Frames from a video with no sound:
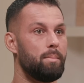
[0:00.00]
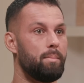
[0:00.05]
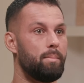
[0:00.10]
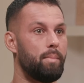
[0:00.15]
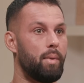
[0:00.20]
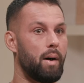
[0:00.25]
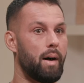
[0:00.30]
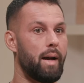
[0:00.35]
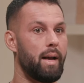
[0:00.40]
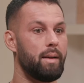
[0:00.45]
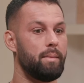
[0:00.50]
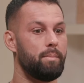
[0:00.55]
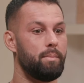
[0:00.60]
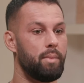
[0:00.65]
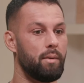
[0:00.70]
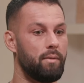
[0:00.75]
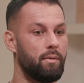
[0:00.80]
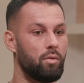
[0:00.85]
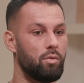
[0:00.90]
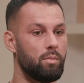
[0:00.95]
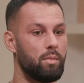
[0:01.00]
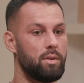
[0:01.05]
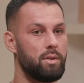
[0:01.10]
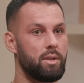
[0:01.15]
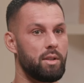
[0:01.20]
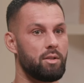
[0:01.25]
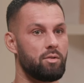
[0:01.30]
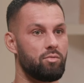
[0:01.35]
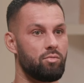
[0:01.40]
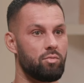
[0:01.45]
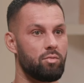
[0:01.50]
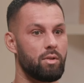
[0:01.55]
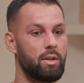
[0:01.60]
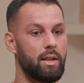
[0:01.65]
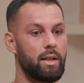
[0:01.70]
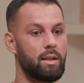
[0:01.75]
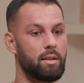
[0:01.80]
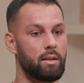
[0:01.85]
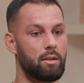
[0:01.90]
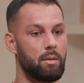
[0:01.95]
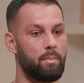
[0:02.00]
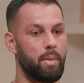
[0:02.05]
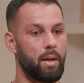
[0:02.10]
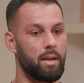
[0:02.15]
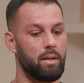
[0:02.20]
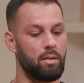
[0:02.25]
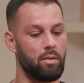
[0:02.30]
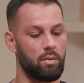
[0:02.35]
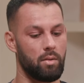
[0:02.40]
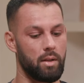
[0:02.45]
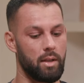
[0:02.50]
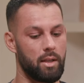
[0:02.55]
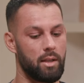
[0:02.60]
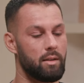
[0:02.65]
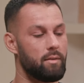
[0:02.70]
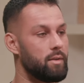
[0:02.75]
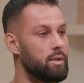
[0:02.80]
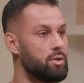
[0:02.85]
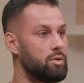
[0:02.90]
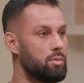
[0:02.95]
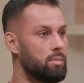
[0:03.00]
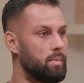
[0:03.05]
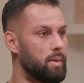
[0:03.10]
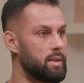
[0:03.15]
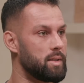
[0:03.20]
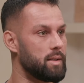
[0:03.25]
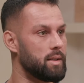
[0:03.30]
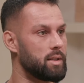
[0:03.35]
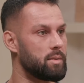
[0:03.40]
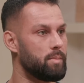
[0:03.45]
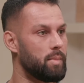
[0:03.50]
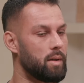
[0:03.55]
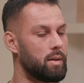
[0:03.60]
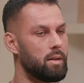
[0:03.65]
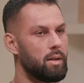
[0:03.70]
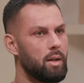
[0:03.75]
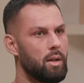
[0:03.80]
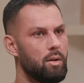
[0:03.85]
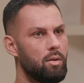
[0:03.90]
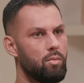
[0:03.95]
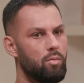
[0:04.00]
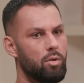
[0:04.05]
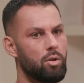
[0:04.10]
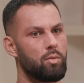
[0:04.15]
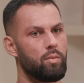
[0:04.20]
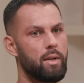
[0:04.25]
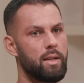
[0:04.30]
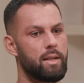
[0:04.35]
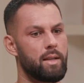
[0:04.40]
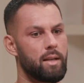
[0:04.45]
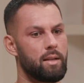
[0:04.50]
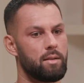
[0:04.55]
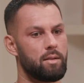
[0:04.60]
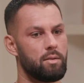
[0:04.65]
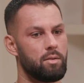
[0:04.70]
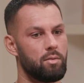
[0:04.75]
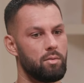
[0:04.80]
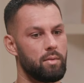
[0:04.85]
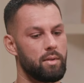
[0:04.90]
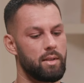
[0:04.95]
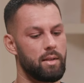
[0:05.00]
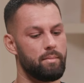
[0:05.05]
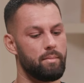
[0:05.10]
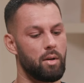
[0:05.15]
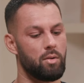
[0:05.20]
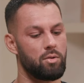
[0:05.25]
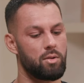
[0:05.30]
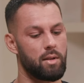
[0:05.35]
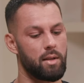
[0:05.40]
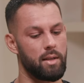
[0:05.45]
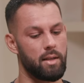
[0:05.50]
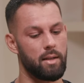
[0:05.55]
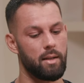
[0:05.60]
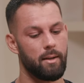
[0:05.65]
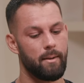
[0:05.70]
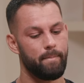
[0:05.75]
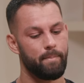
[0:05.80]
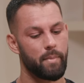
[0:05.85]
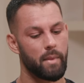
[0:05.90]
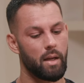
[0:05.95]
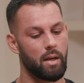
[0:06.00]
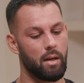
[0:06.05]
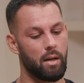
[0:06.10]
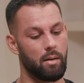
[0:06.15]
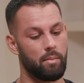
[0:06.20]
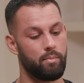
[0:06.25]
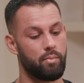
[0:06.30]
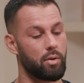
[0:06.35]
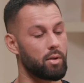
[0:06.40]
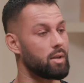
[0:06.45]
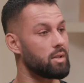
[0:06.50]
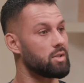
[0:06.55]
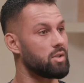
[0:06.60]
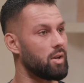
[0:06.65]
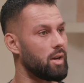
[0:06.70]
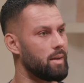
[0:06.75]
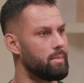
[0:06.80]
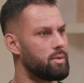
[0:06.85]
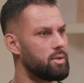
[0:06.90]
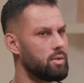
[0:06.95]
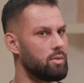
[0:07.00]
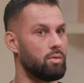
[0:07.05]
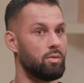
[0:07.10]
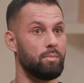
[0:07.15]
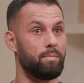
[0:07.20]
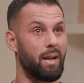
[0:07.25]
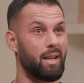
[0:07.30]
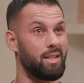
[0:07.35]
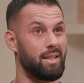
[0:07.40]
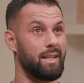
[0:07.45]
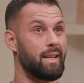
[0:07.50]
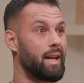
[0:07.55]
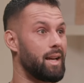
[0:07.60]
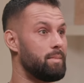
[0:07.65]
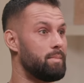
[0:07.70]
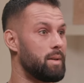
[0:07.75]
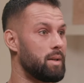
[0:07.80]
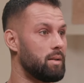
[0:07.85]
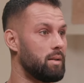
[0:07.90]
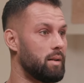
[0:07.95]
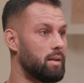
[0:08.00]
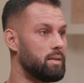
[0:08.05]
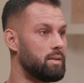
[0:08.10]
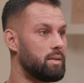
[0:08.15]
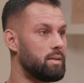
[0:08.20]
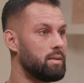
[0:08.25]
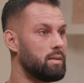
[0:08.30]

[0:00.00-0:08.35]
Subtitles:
by performance, it's really going to depend on the individual business. But what do we tend to do? Is it mostly product types or basically KPIs?